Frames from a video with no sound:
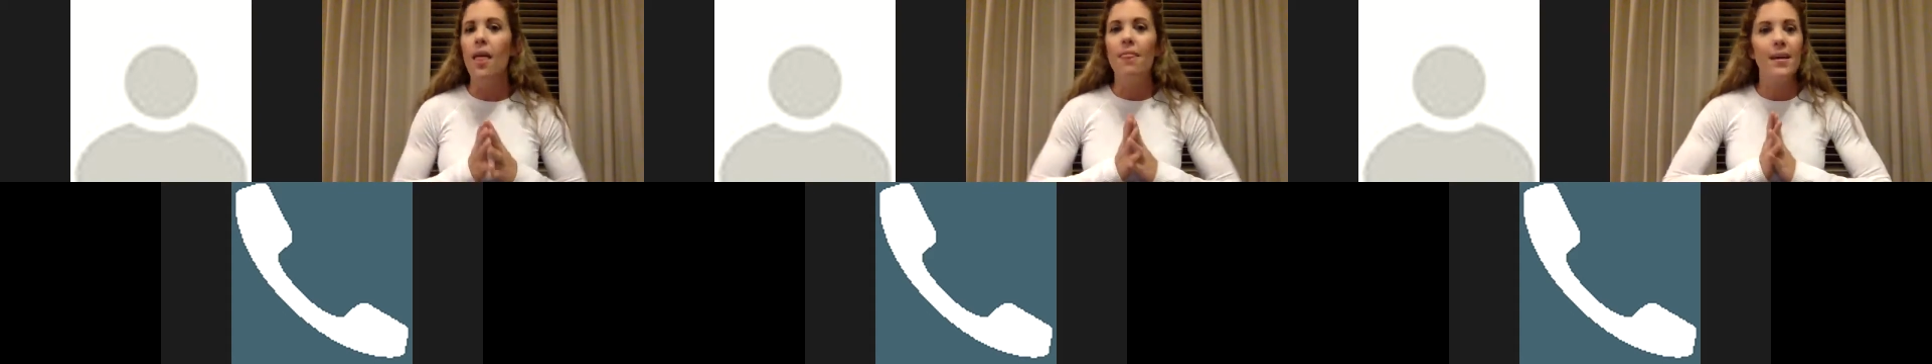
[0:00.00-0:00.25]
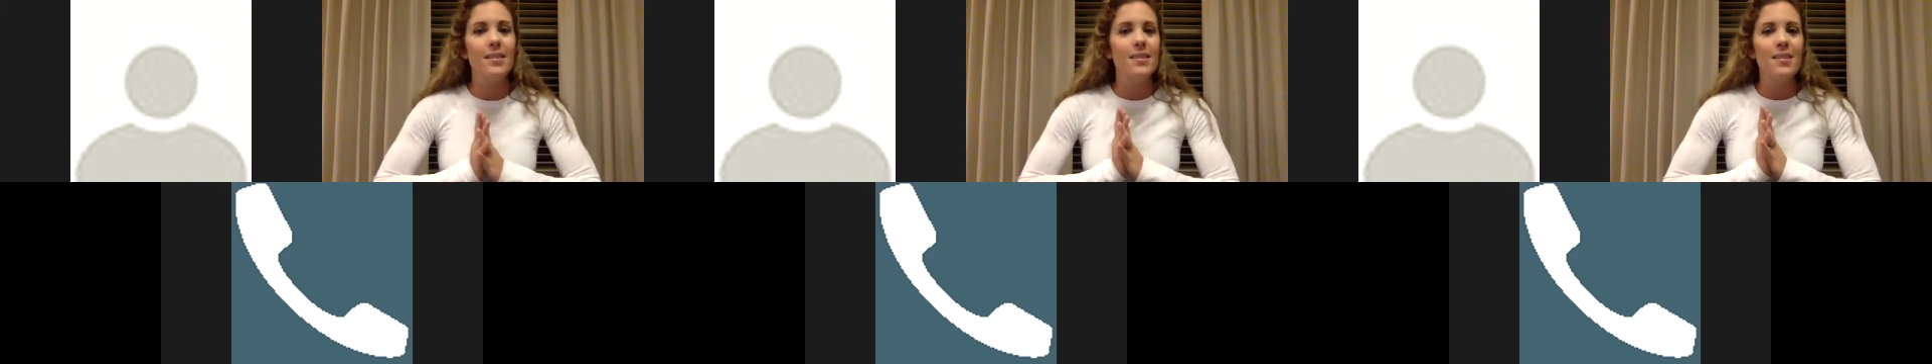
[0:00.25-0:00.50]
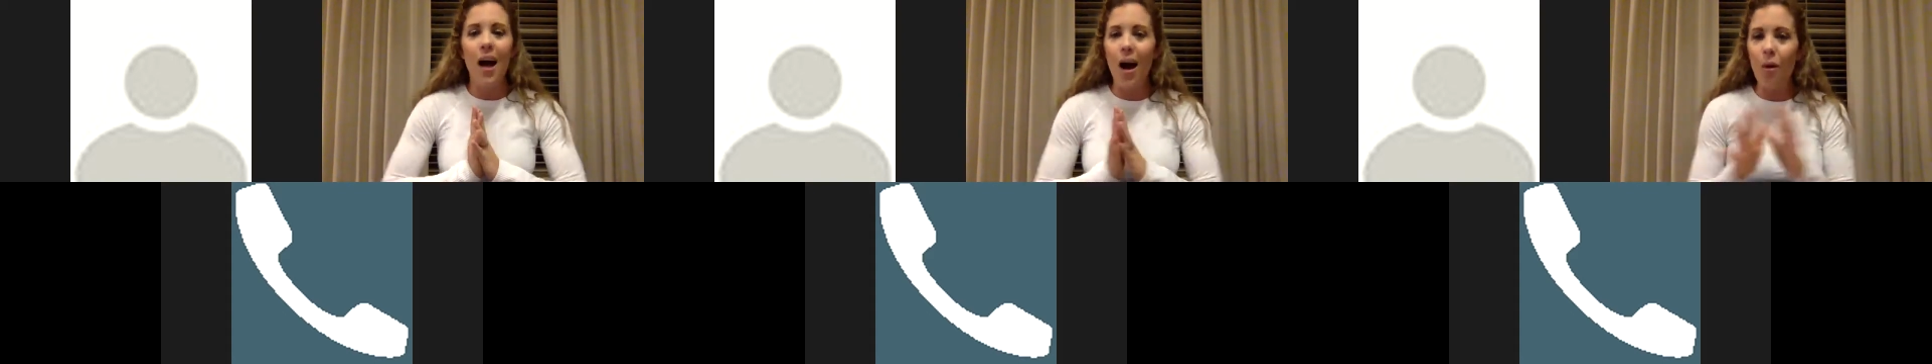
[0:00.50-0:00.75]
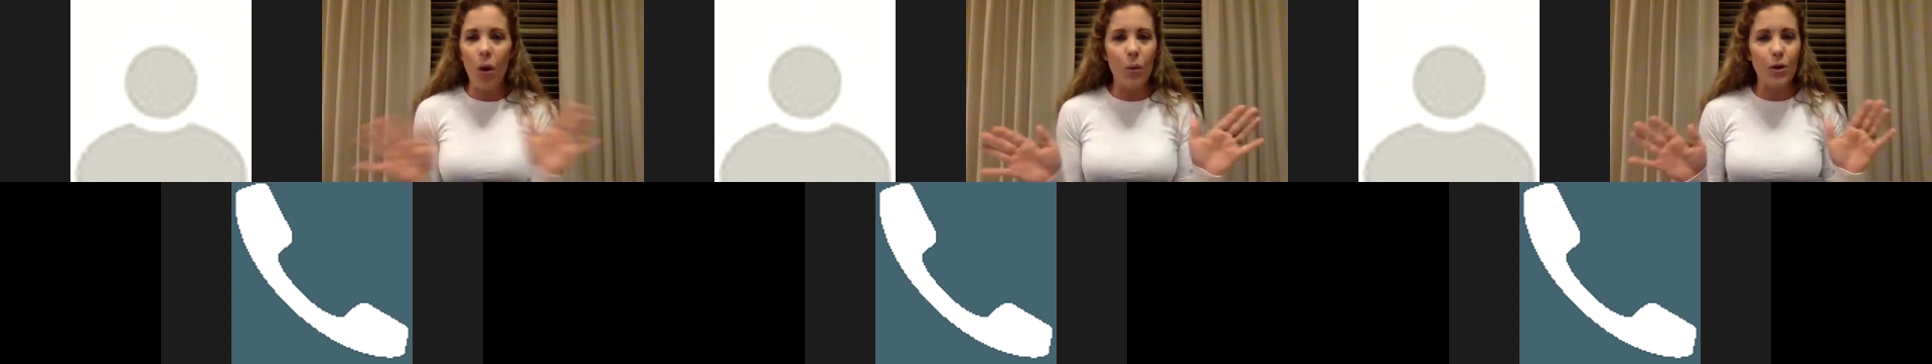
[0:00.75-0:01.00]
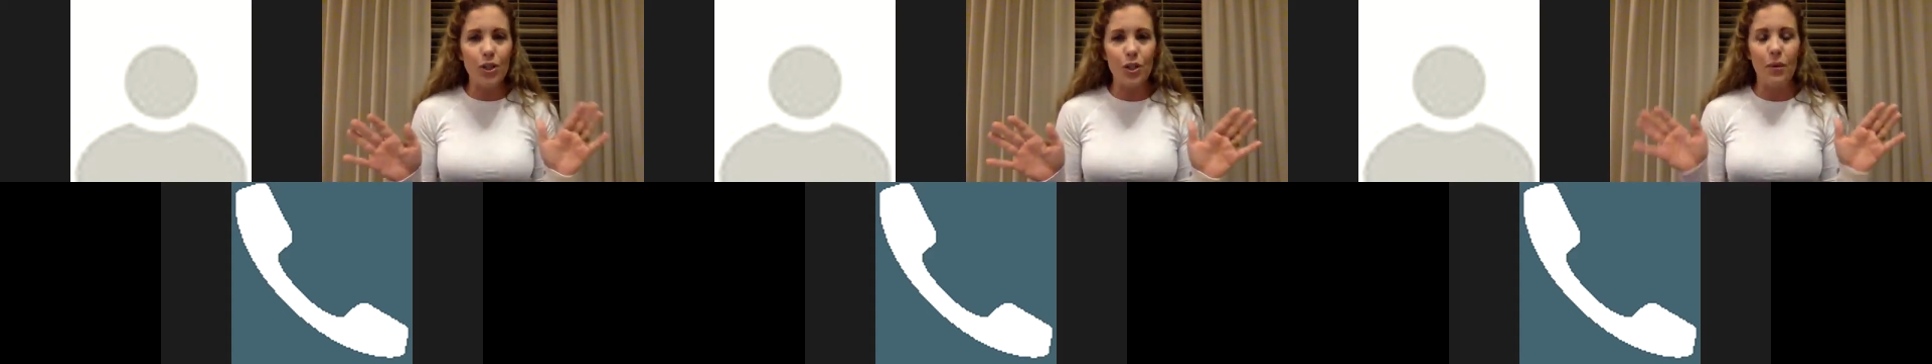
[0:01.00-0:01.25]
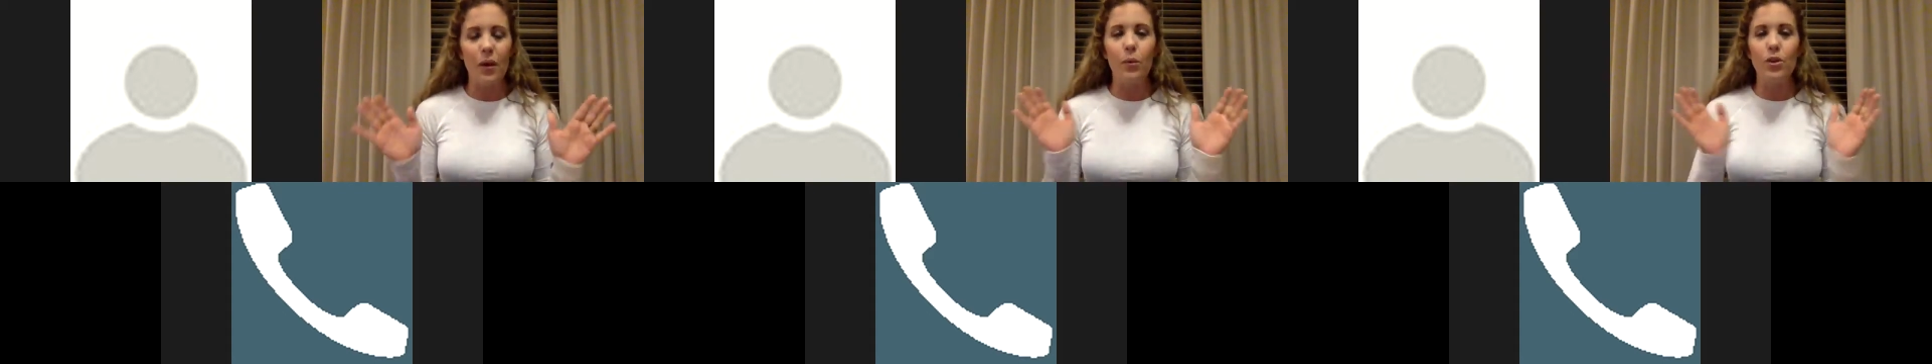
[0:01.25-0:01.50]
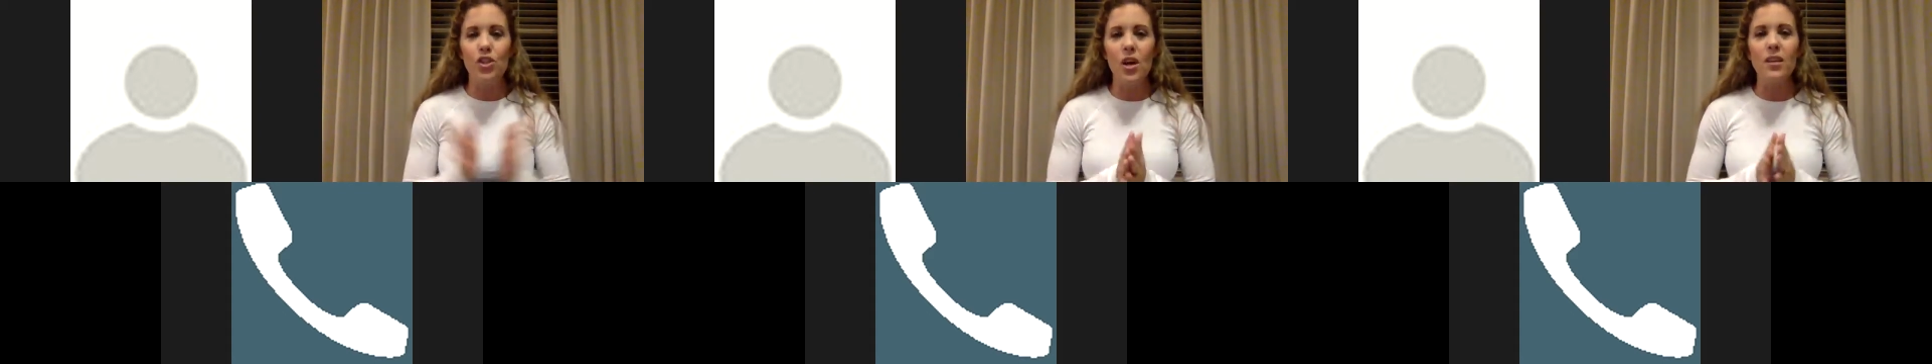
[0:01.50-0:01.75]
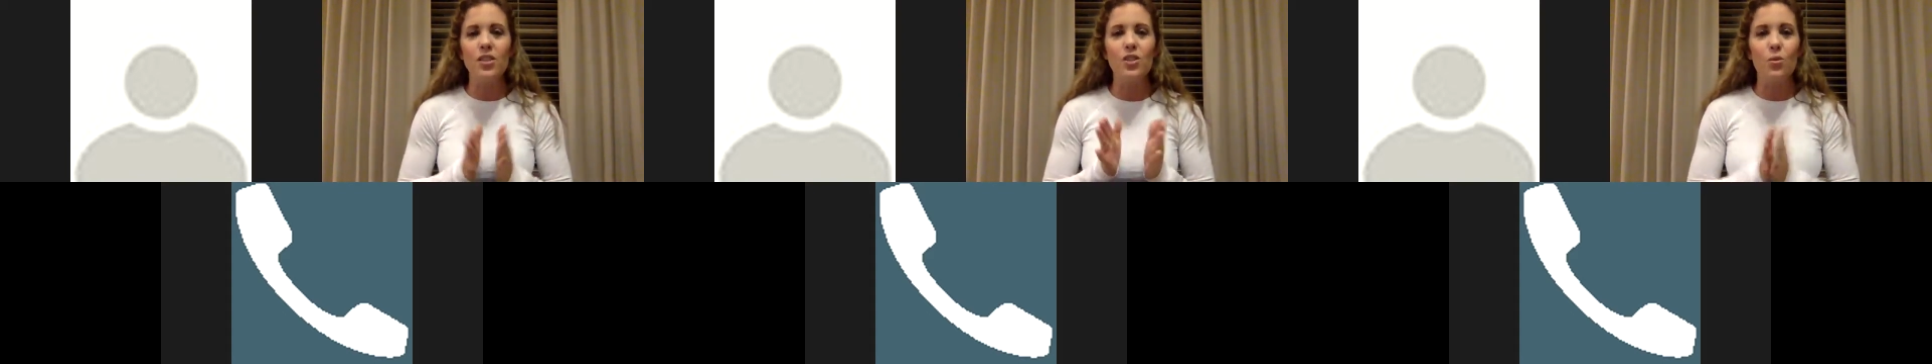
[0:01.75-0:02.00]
That's not what we're doing. We're just